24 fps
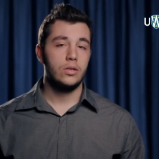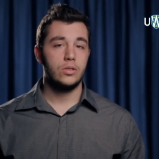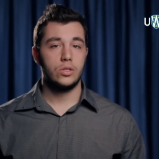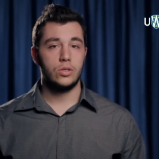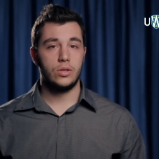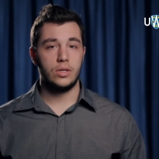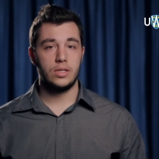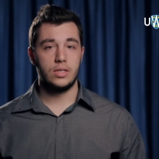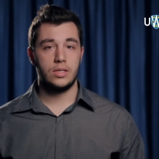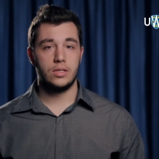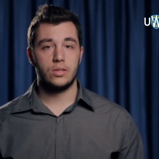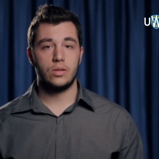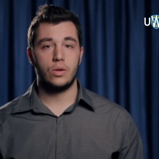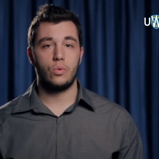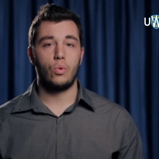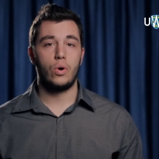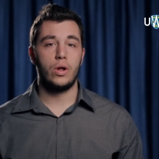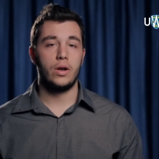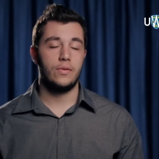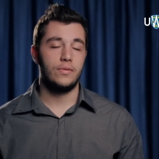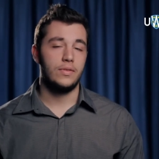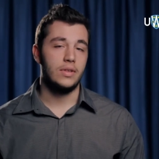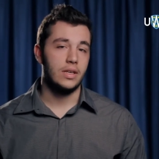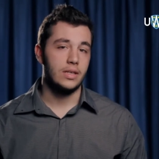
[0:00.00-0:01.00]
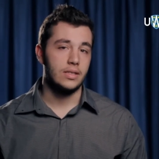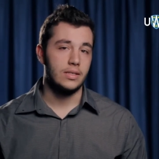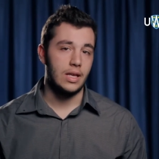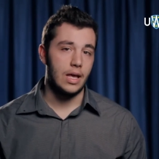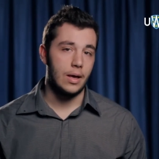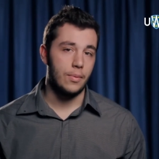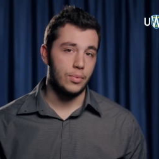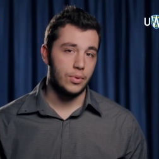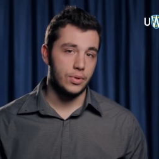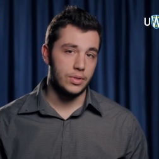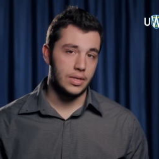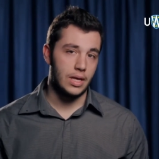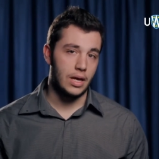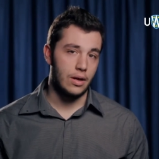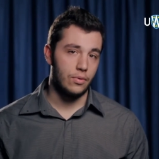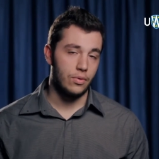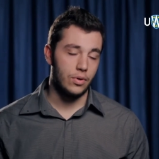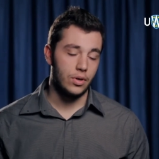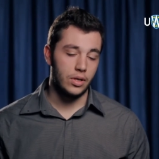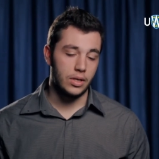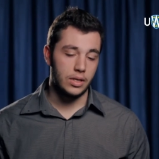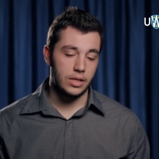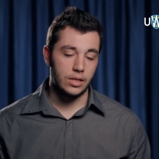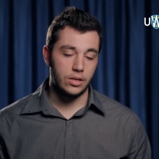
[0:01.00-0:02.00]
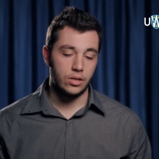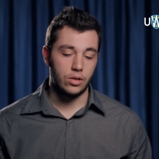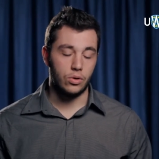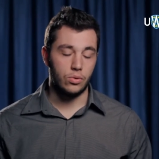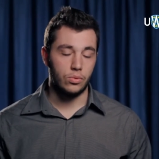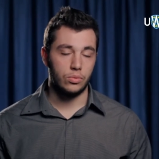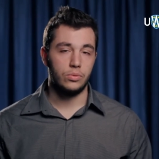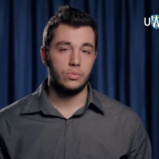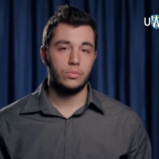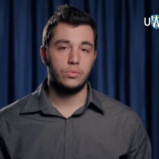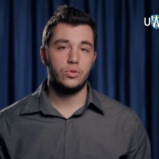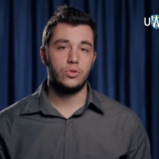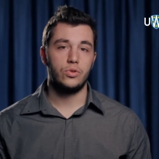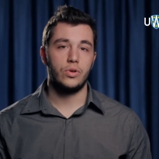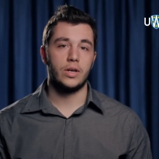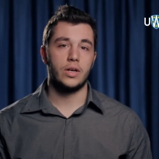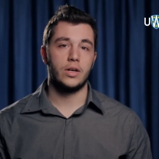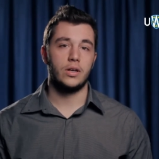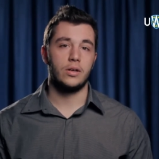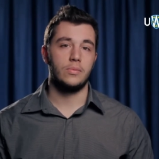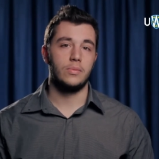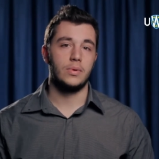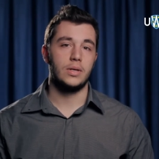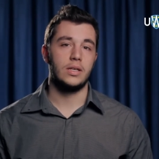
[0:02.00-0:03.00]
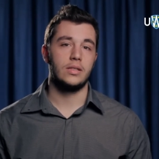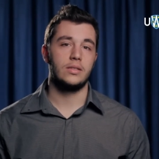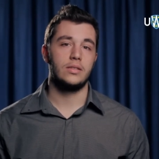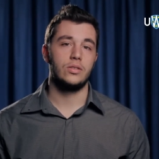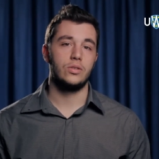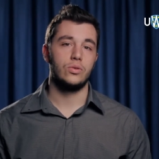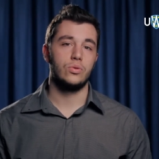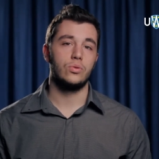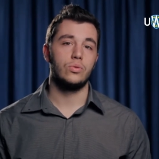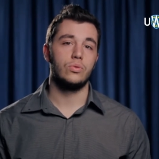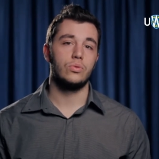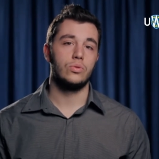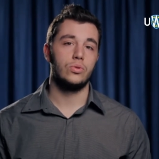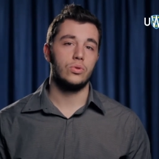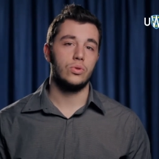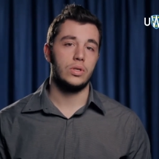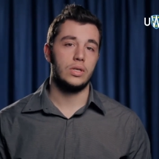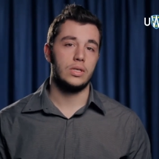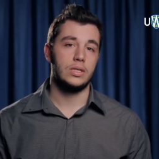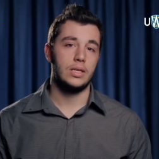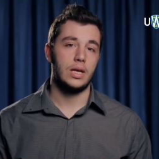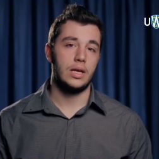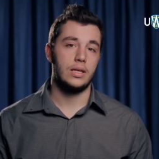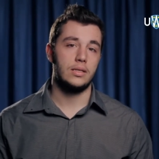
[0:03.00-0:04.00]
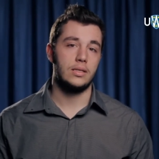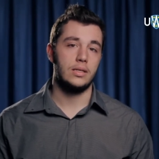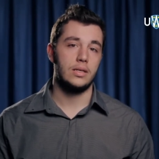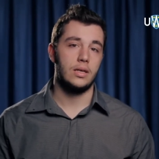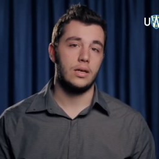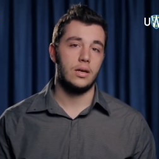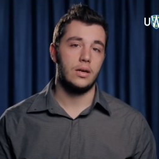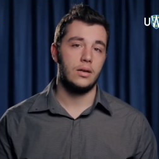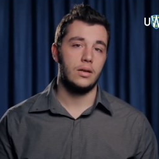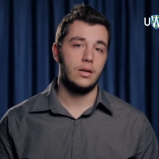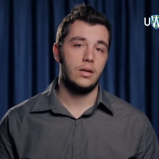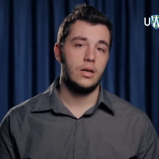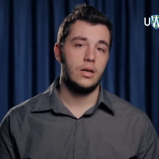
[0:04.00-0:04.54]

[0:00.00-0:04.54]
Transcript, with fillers: So this is a, one of the examples that really, you know, triggered me to do this idea